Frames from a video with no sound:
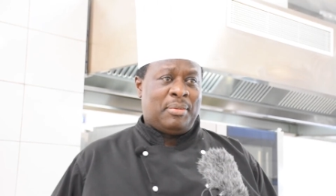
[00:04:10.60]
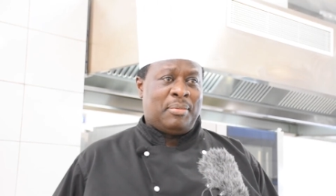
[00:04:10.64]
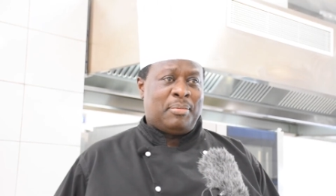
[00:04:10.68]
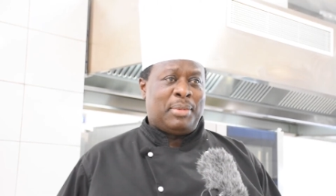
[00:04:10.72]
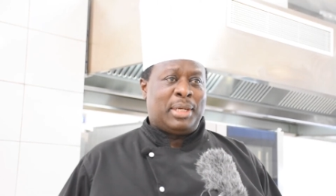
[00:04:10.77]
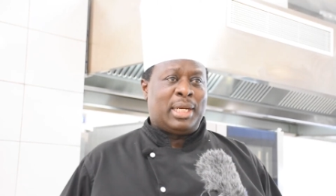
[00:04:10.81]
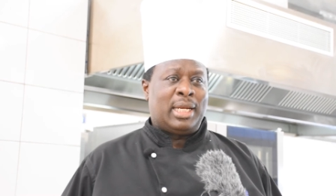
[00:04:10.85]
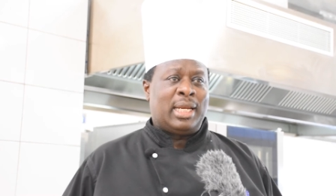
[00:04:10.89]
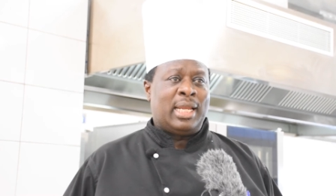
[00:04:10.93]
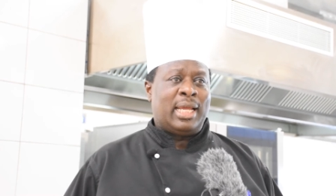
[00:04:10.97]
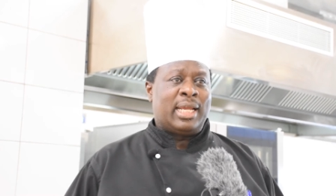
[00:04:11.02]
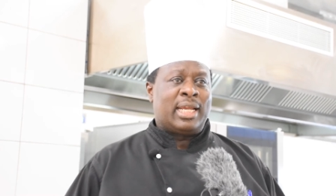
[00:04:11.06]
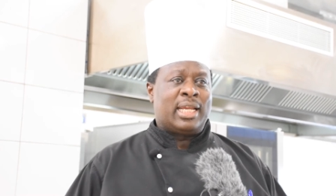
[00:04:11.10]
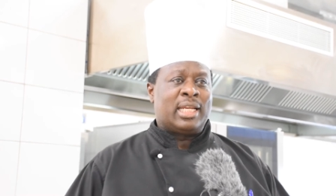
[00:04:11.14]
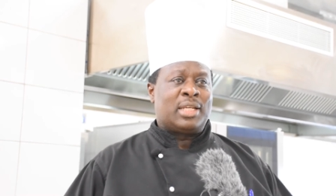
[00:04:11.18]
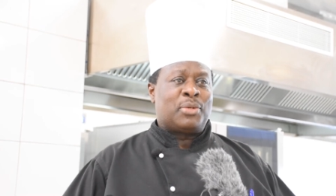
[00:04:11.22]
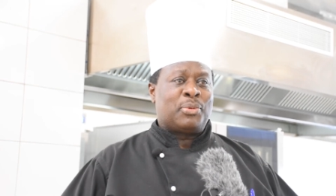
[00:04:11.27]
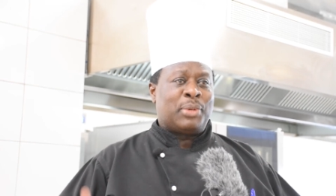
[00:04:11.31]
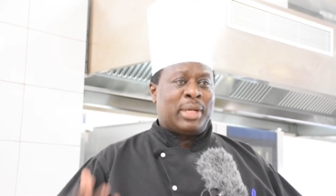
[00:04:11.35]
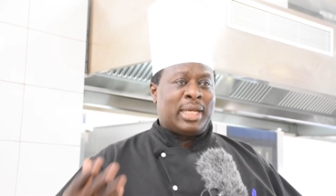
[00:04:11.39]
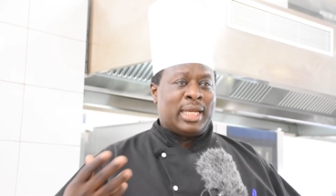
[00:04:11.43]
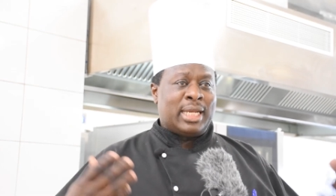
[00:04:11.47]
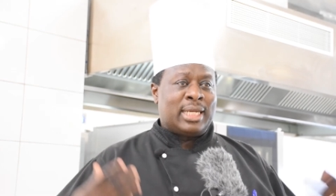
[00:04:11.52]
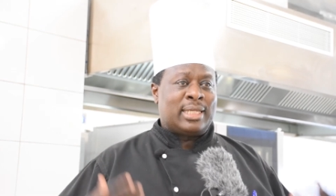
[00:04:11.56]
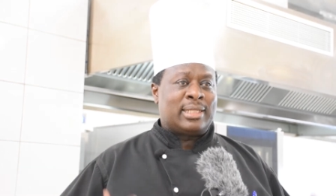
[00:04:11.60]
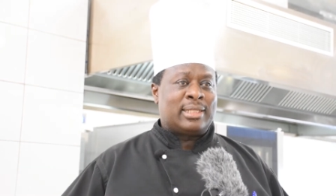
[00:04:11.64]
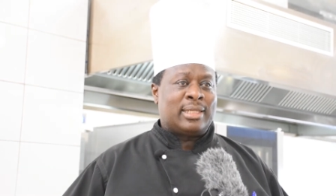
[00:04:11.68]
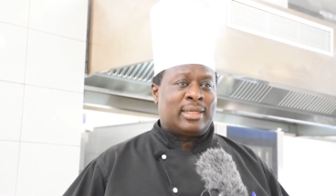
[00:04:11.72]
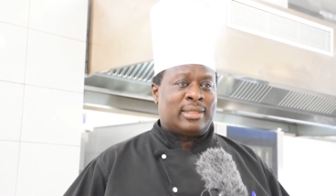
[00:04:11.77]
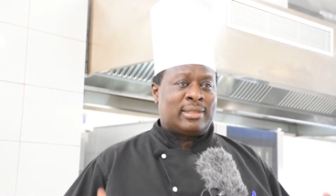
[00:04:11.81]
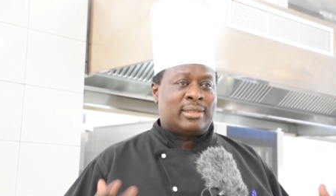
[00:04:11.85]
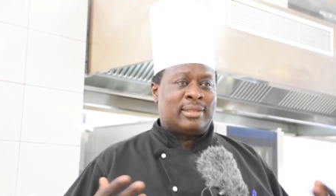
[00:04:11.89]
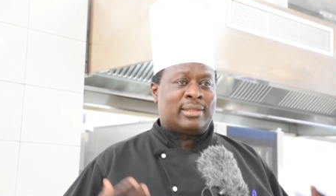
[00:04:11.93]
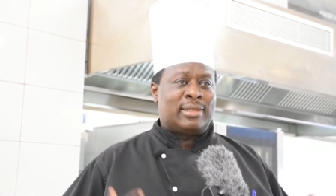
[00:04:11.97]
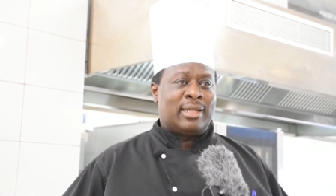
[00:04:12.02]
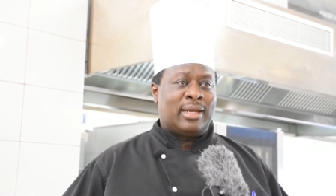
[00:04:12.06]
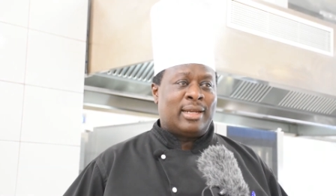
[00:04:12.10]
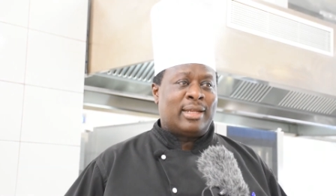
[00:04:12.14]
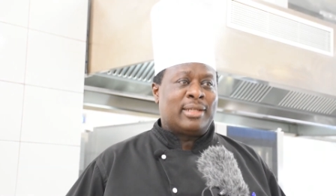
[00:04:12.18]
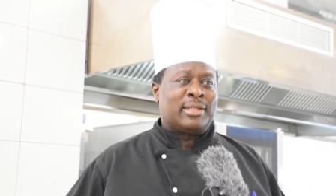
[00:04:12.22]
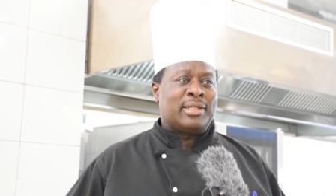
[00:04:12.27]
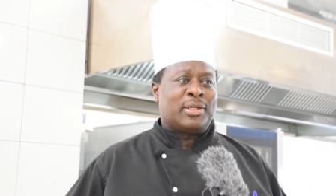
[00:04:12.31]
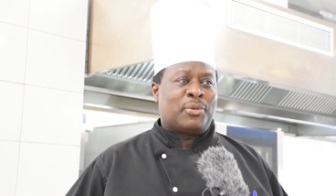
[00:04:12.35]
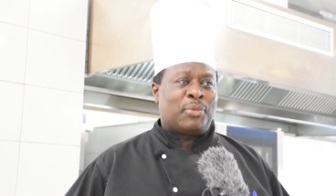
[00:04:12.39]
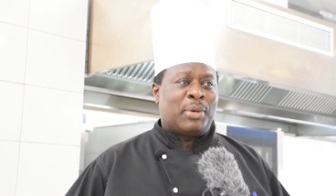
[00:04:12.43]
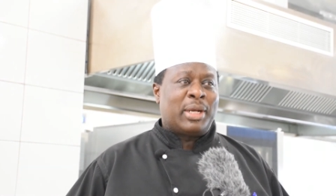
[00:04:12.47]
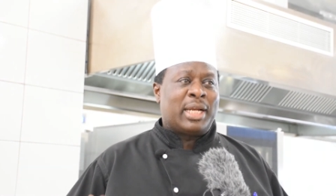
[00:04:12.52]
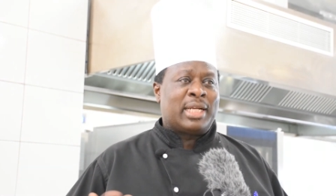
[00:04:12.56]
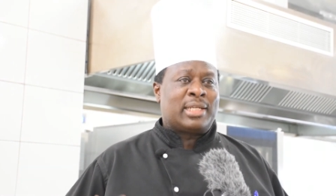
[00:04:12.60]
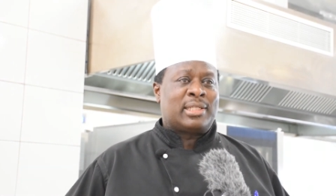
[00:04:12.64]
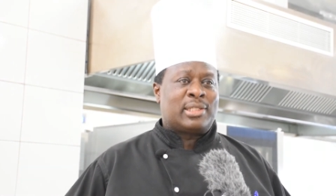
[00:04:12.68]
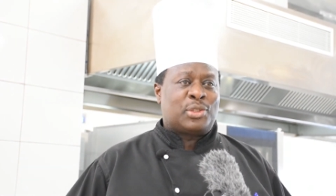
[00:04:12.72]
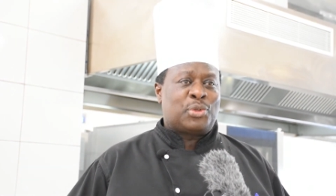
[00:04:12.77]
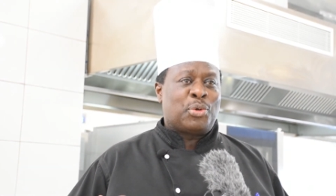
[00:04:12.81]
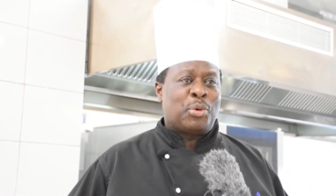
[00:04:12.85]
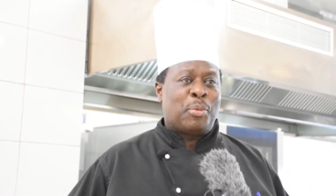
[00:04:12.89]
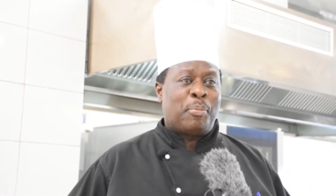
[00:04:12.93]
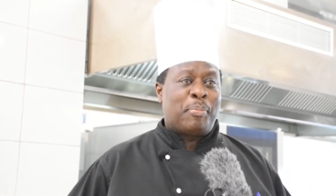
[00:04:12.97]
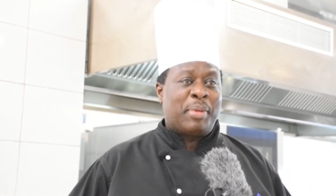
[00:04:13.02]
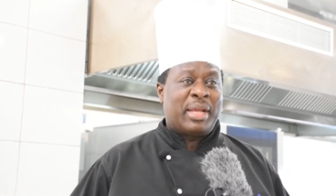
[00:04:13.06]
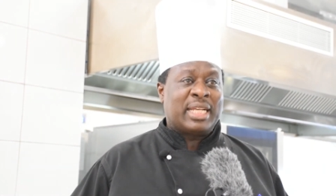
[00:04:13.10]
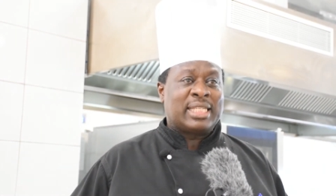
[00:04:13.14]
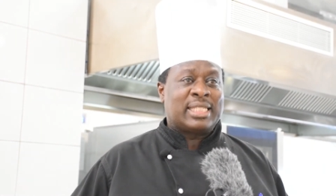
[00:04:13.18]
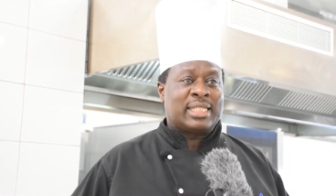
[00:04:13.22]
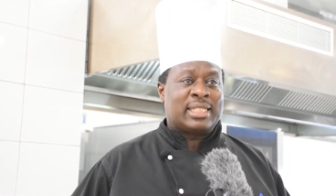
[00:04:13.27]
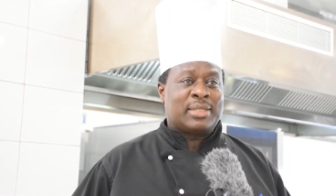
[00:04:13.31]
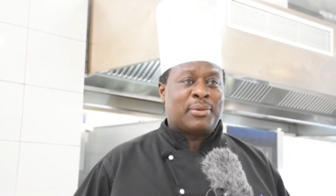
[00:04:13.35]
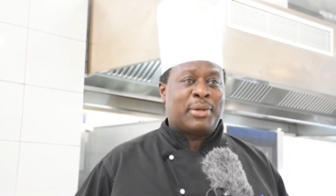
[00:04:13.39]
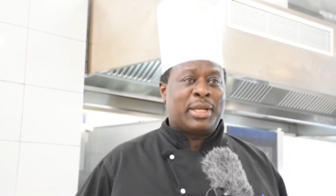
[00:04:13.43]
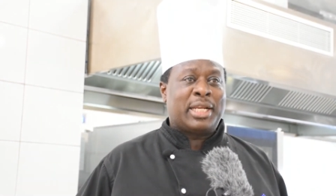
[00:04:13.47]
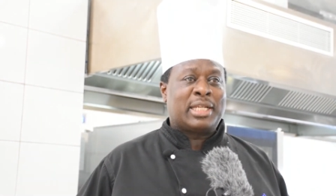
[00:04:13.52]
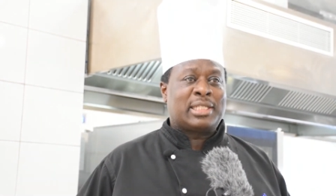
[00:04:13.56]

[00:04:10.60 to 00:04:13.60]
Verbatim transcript: but I like it when it's, it's challenging, when it's too busy, when